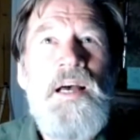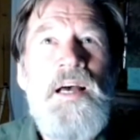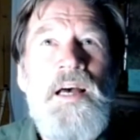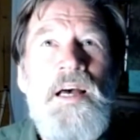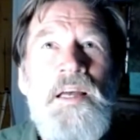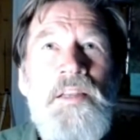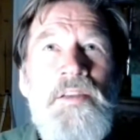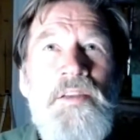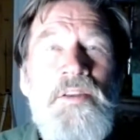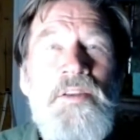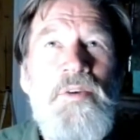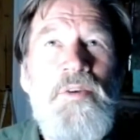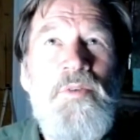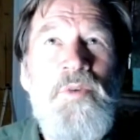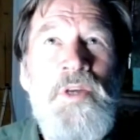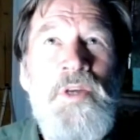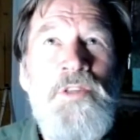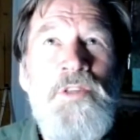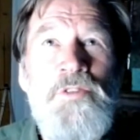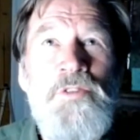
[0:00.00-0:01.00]
And
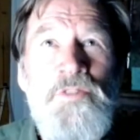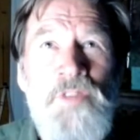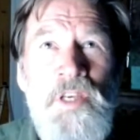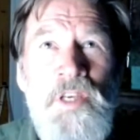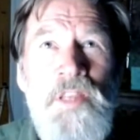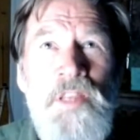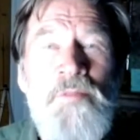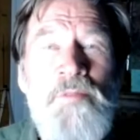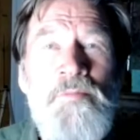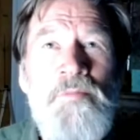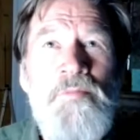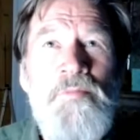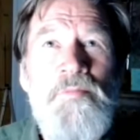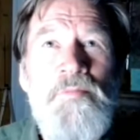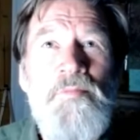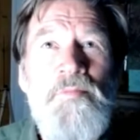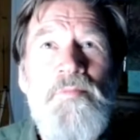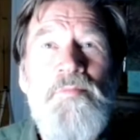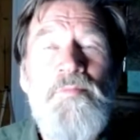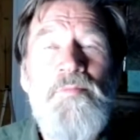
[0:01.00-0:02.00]
when you see them
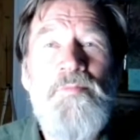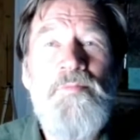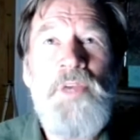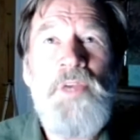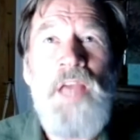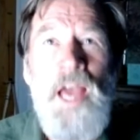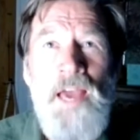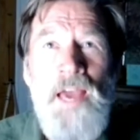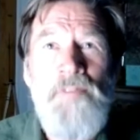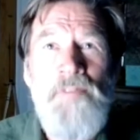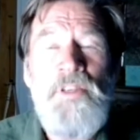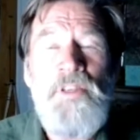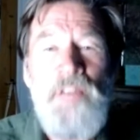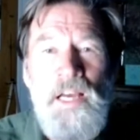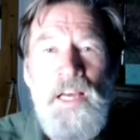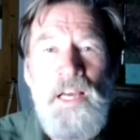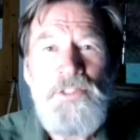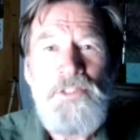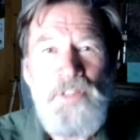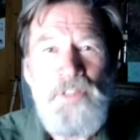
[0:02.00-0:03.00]
behaving
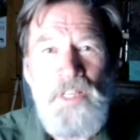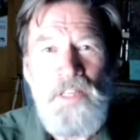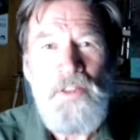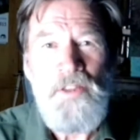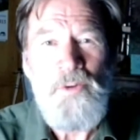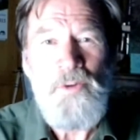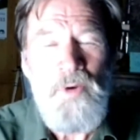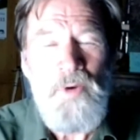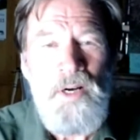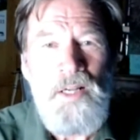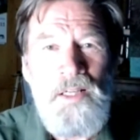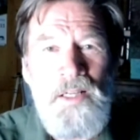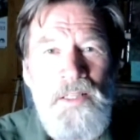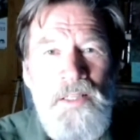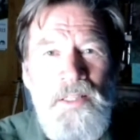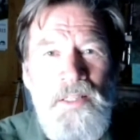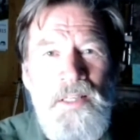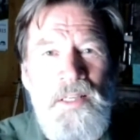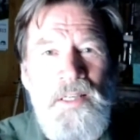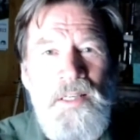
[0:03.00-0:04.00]
naturally in the
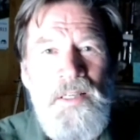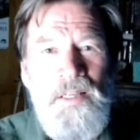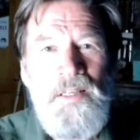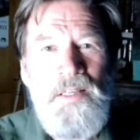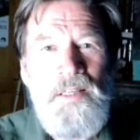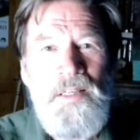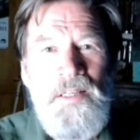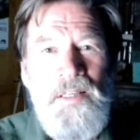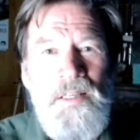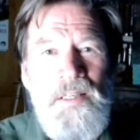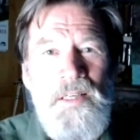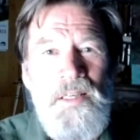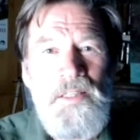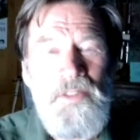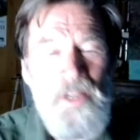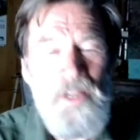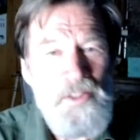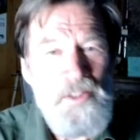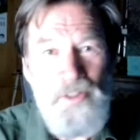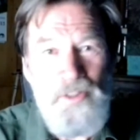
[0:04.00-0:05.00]
wild,
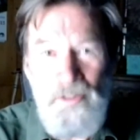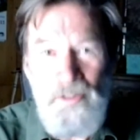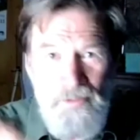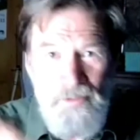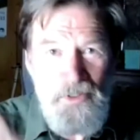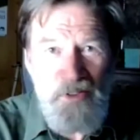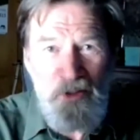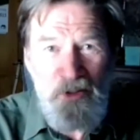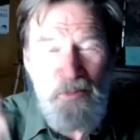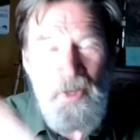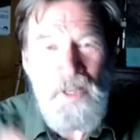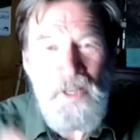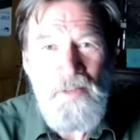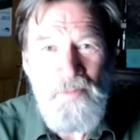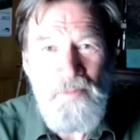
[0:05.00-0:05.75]
and you can visit my